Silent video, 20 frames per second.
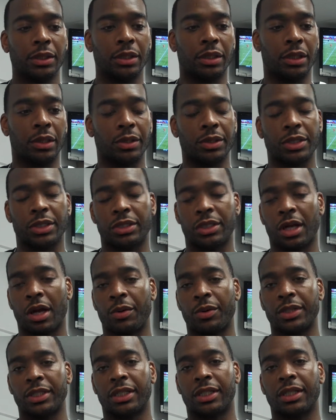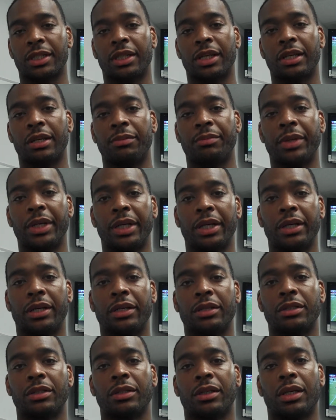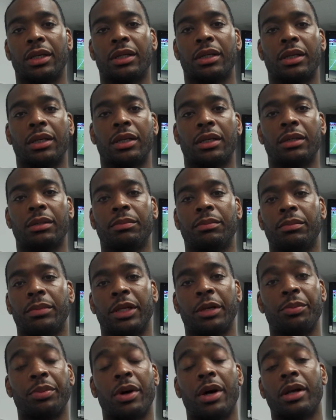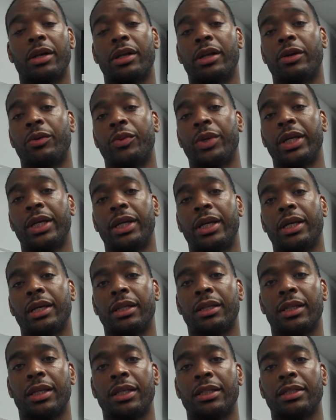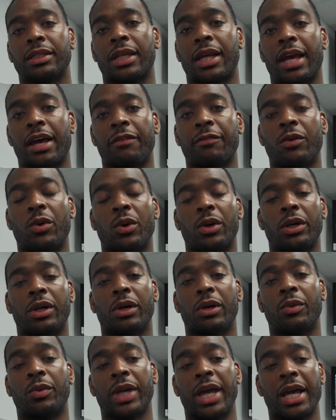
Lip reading: you know, it's just always a good thing to be here and be a part of their weekend and things that they have going on.